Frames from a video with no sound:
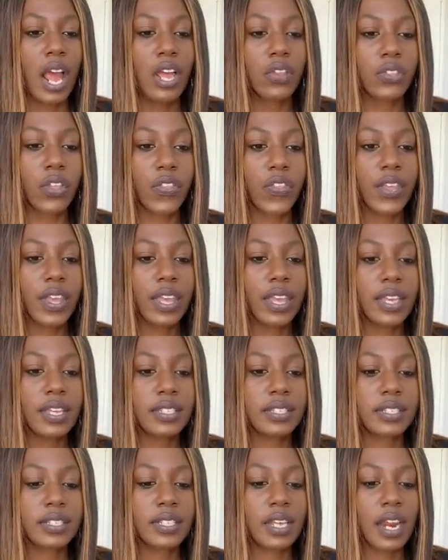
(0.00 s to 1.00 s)
The thing
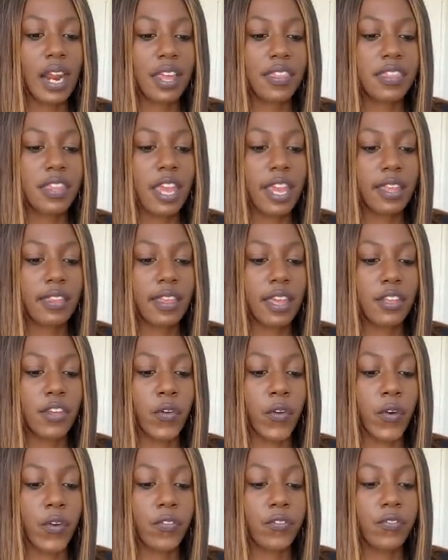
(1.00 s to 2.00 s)
is that I think that
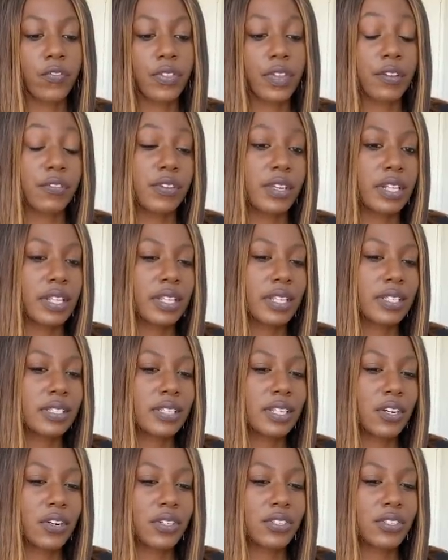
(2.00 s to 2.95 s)
the feelings here,